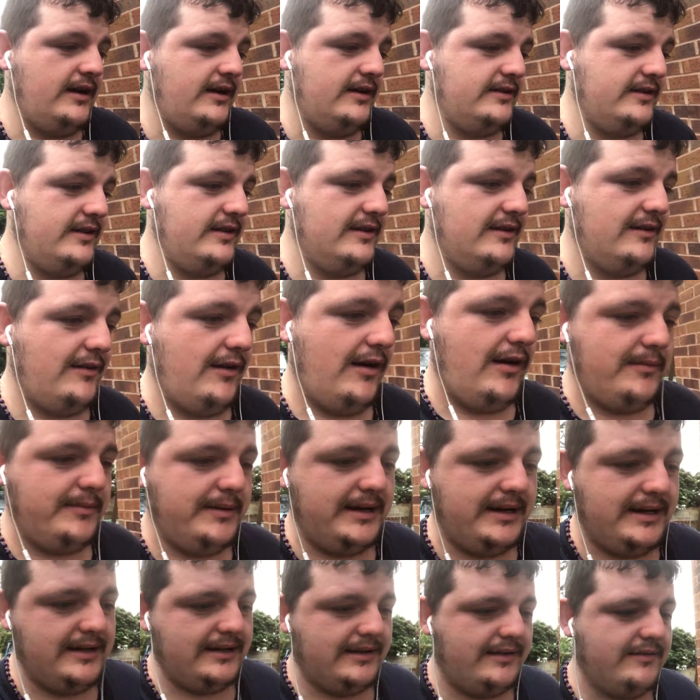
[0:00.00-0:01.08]
You know what I
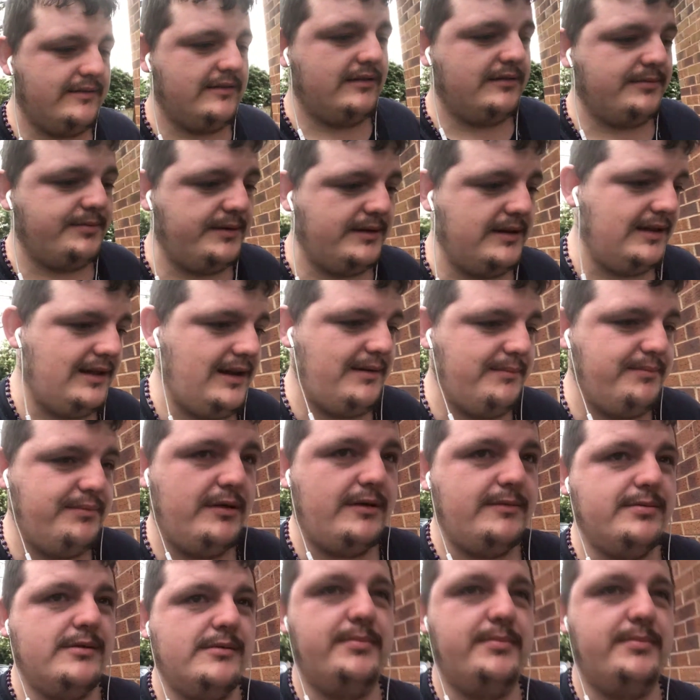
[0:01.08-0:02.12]
mean? I've just been like proper